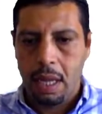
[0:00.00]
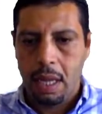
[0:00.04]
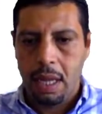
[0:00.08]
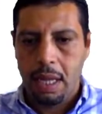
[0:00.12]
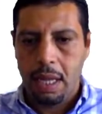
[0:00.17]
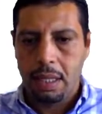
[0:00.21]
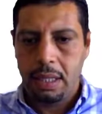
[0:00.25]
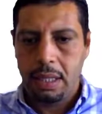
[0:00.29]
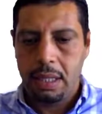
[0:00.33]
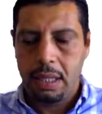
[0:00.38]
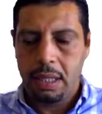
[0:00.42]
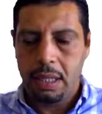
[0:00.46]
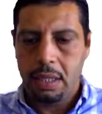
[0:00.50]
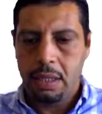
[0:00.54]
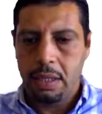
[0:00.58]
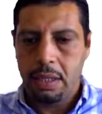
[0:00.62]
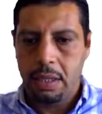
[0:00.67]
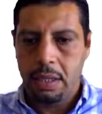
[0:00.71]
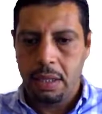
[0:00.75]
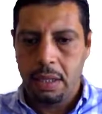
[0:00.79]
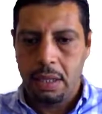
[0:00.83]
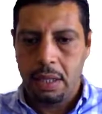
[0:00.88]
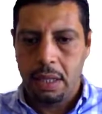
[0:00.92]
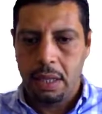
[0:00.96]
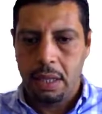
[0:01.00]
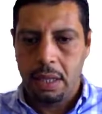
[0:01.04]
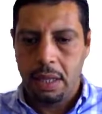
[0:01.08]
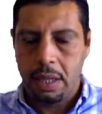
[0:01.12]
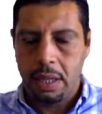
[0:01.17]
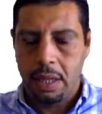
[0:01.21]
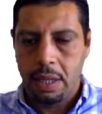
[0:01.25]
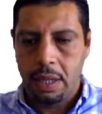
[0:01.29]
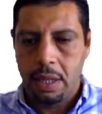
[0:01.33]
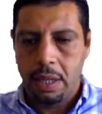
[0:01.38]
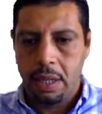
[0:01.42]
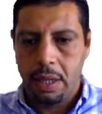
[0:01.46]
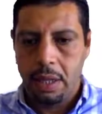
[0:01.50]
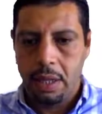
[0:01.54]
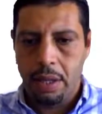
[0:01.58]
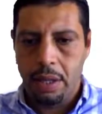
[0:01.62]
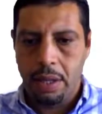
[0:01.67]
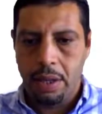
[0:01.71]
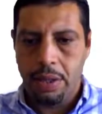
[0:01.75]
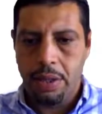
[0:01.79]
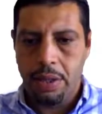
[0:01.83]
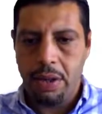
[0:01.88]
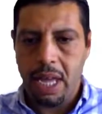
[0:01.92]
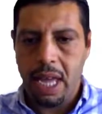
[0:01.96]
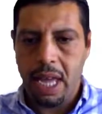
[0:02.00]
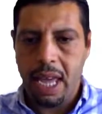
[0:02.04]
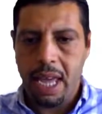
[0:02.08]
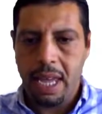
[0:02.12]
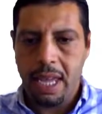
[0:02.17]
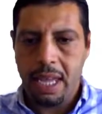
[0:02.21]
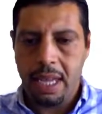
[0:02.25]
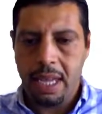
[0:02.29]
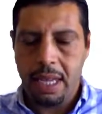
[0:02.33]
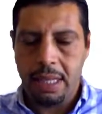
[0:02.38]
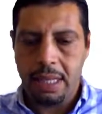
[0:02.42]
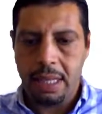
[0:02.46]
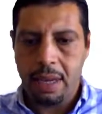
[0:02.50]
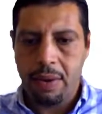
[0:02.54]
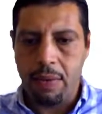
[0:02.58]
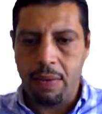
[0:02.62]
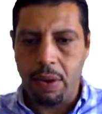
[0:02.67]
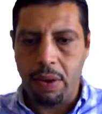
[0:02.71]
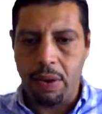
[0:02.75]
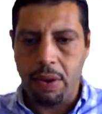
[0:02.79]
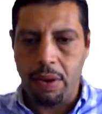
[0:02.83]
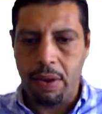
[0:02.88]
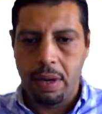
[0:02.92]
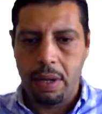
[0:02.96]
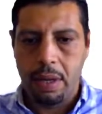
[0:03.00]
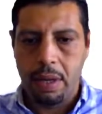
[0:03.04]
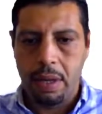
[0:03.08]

And here, the a is equal.